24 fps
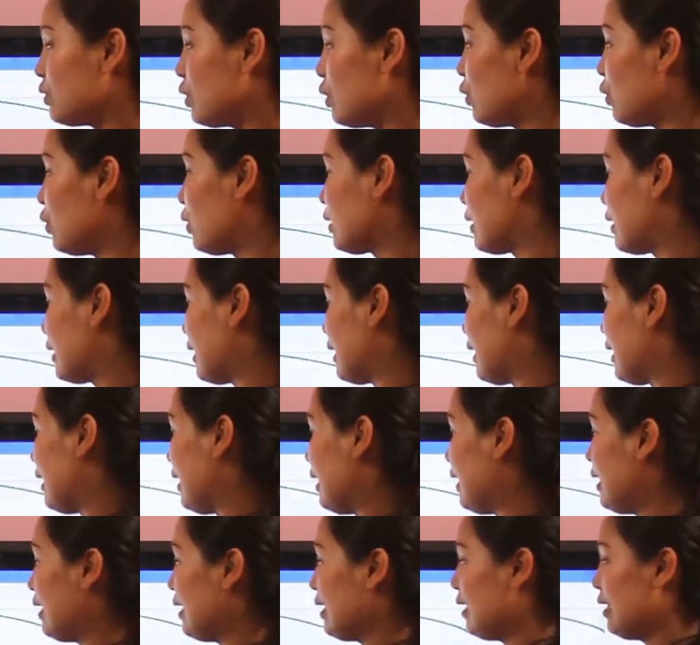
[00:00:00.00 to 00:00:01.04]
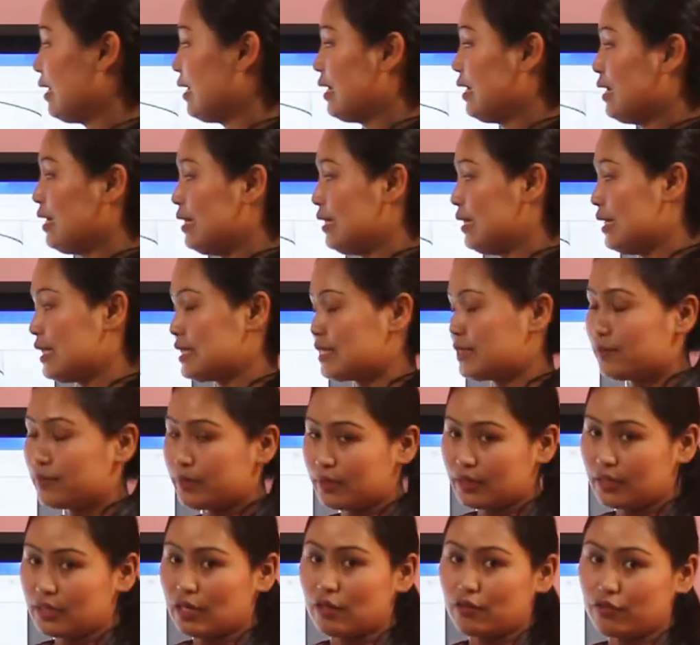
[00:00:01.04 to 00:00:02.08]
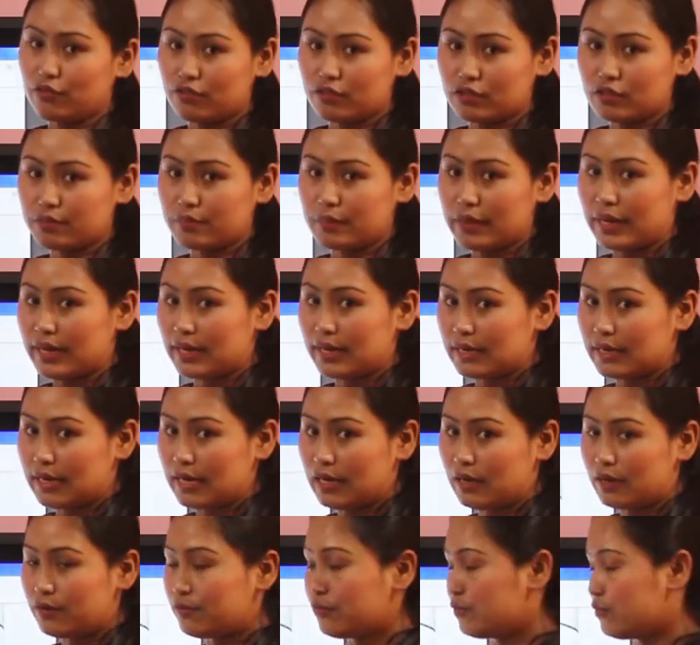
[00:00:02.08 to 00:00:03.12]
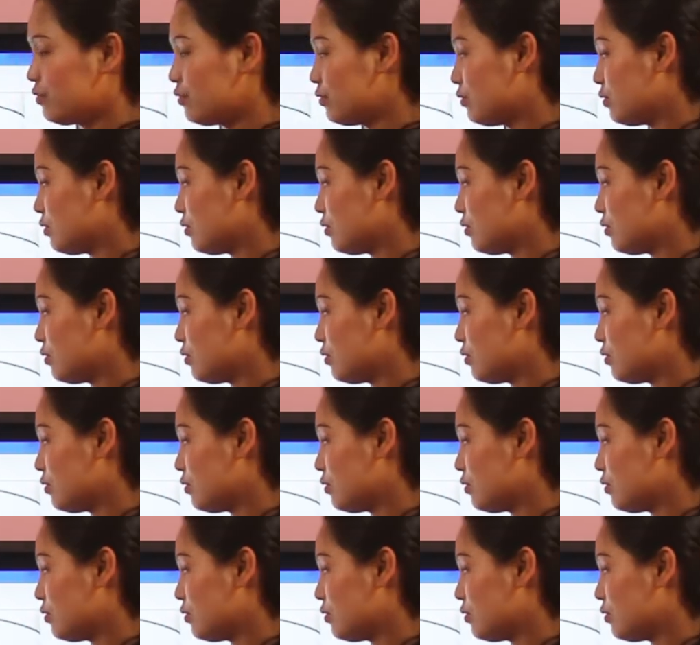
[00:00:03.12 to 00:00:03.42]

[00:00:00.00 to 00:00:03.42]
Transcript: Okay, let's begin our first paragraph.